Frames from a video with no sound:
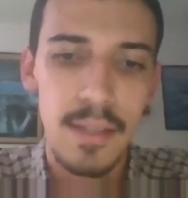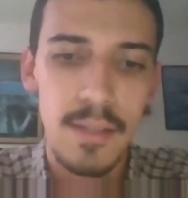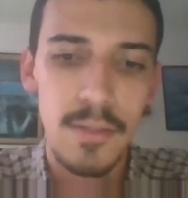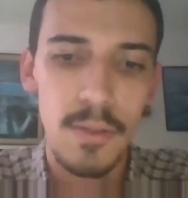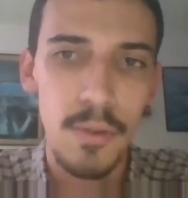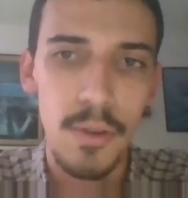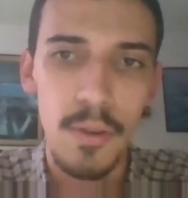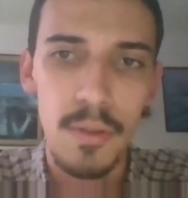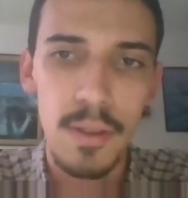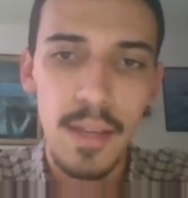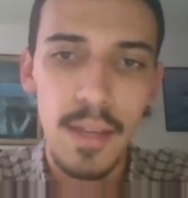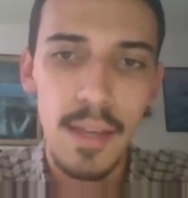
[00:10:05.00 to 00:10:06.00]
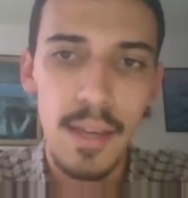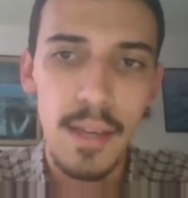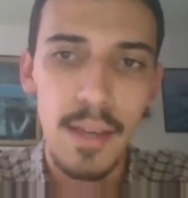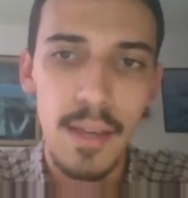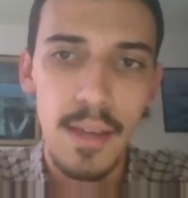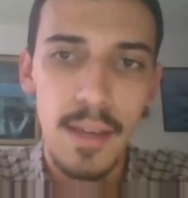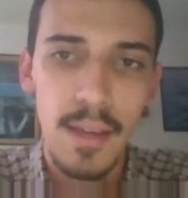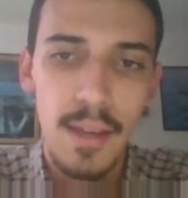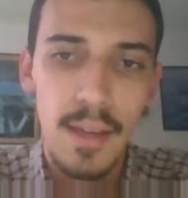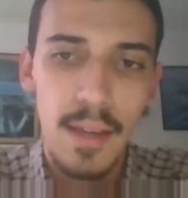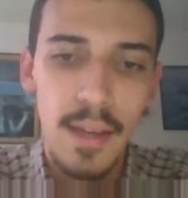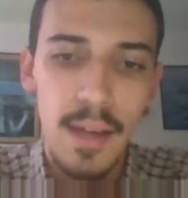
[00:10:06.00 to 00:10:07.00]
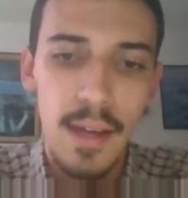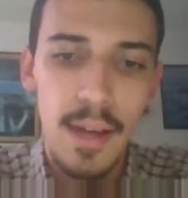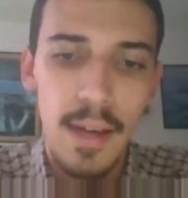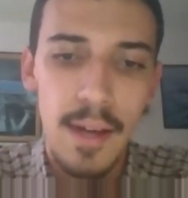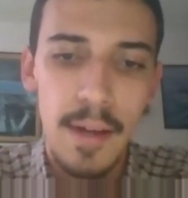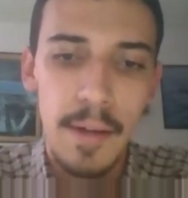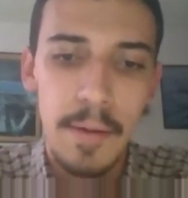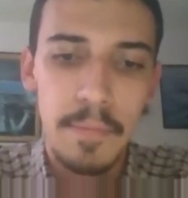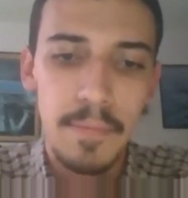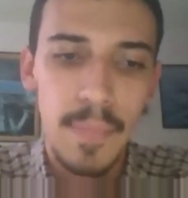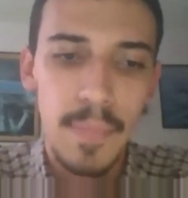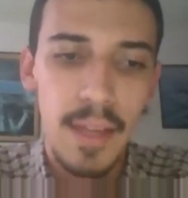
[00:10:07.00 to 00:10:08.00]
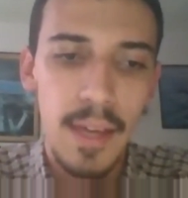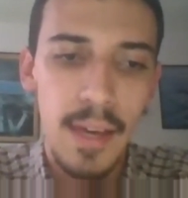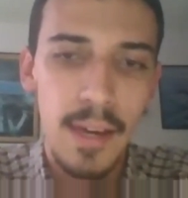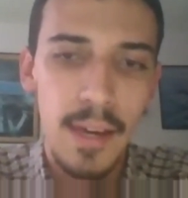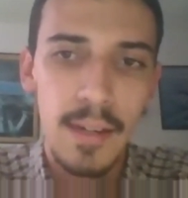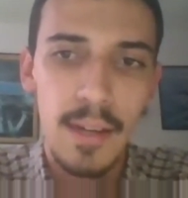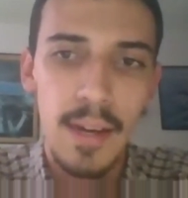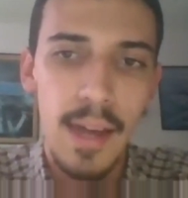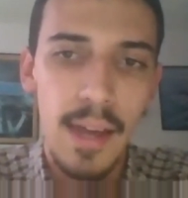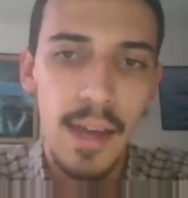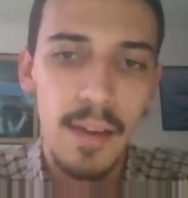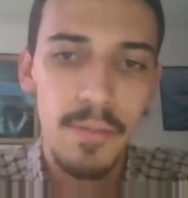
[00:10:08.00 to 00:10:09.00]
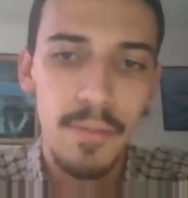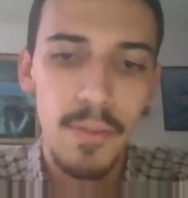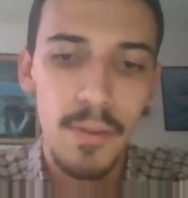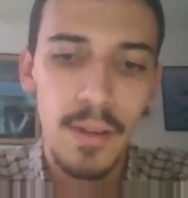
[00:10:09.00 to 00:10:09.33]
So you only uh, can like have